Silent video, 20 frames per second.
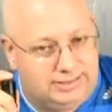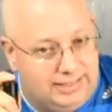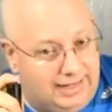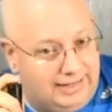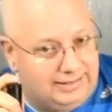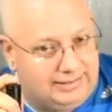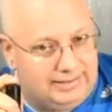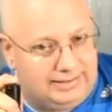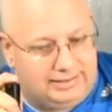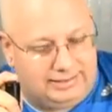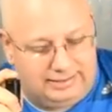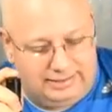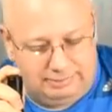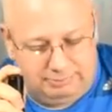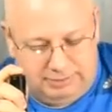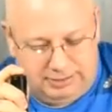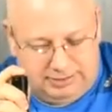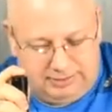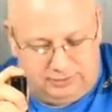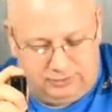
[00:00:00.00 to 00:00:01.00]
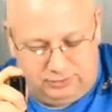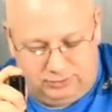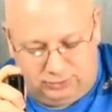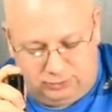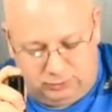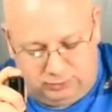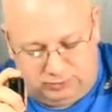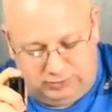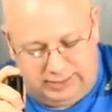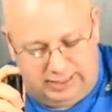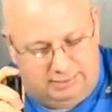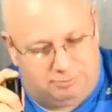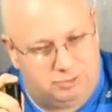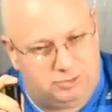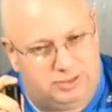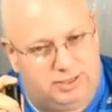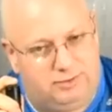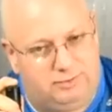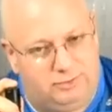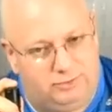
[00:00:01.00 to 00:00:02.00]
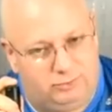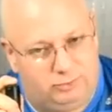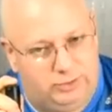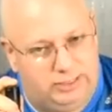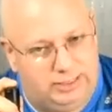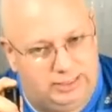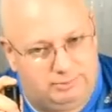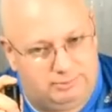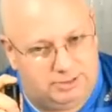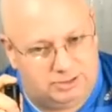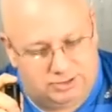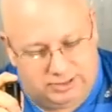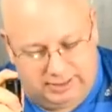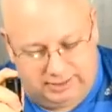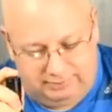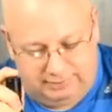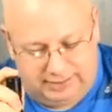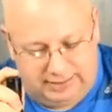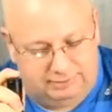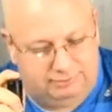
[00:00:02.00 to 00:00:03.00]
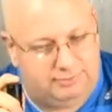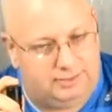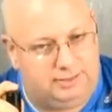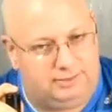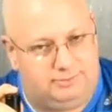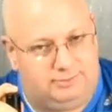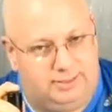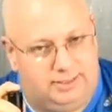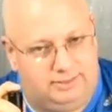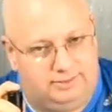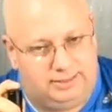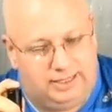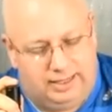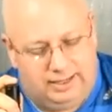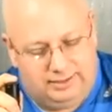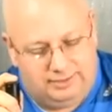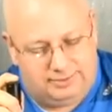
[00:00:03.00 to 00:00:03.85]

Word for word: technically, because they're capturing out the sweet image like of an FX lens,